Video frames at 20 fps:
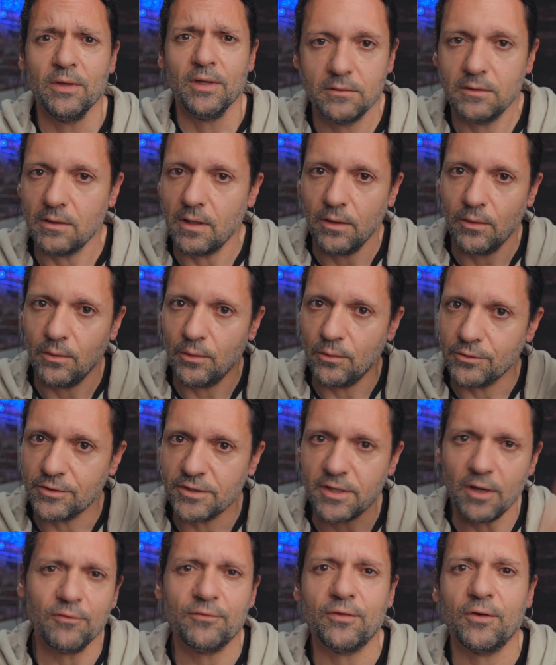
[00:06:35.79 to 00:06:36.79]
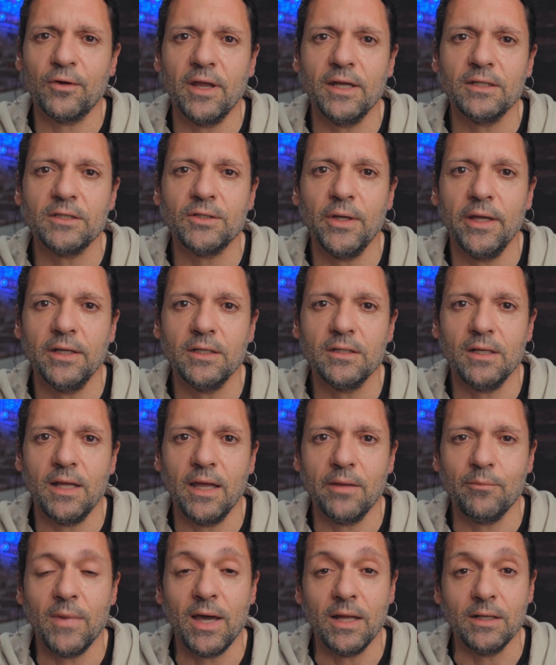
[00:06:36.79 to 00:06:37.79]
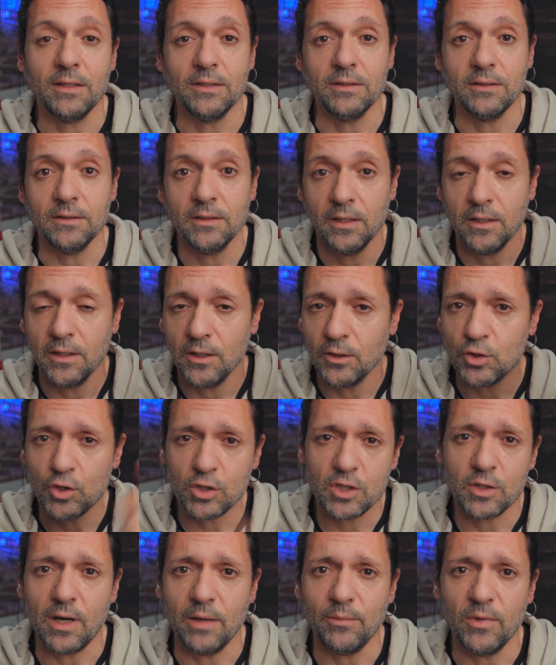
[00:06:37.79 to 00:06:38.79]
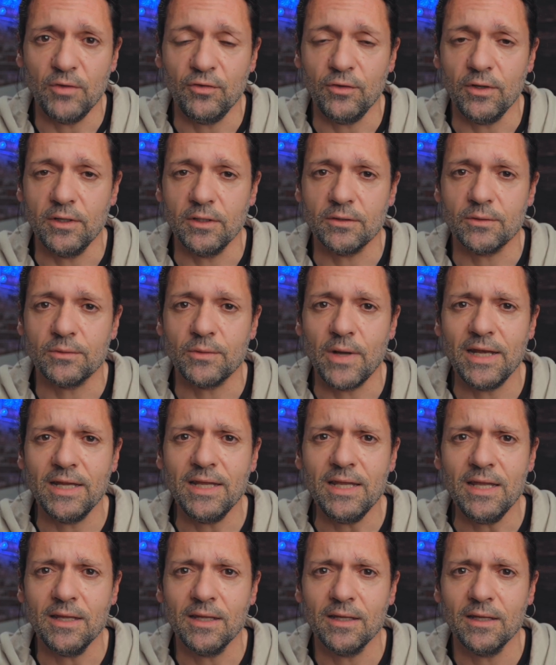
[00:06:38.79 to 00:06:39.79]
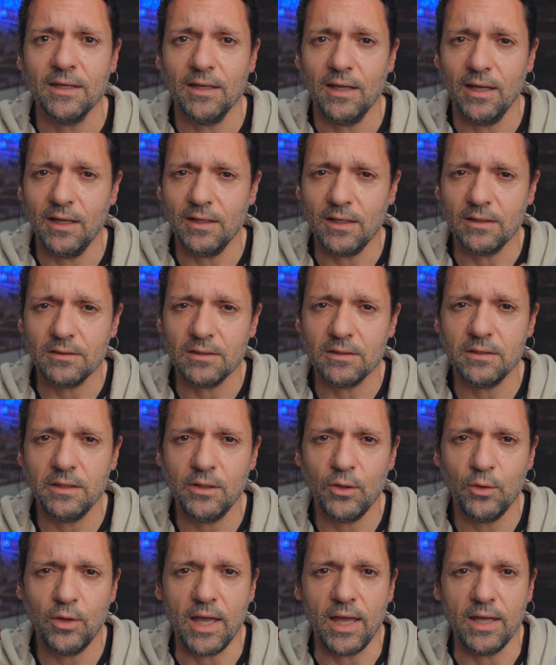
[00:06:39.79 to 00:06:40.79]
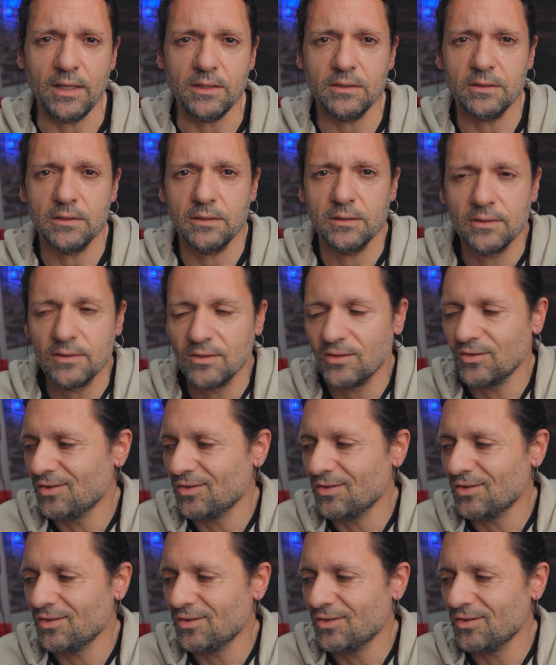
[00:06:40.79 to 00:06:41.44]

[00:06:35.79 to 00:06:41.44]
So don't forget to hit the like button, subscribe if you aren't already, and I'll see you guys